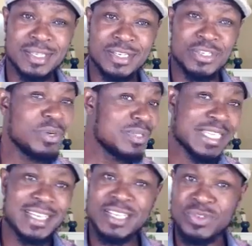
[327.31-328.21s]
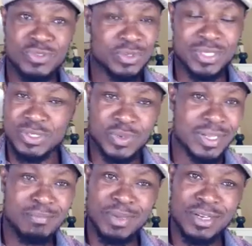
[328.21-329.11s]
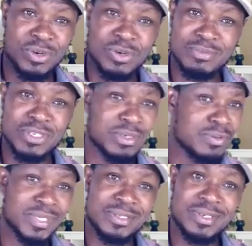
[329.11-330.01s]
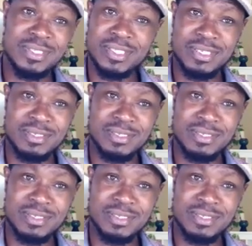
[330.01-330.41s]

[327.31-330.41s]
Not the kind of choices we have back home. No, we don't.